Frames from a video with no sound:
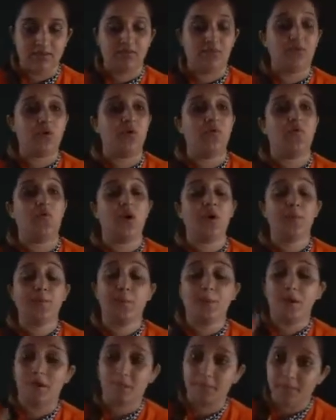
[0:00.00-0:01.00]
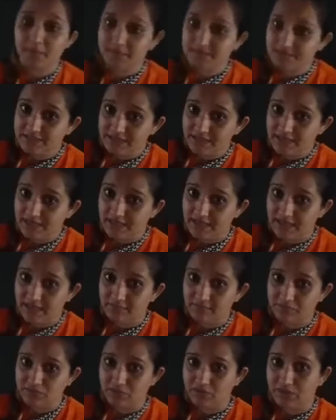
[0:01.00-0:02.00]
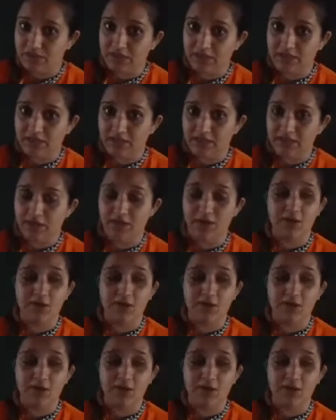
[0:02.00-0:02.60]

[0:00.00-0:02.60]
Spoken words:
for what purpose they came to India,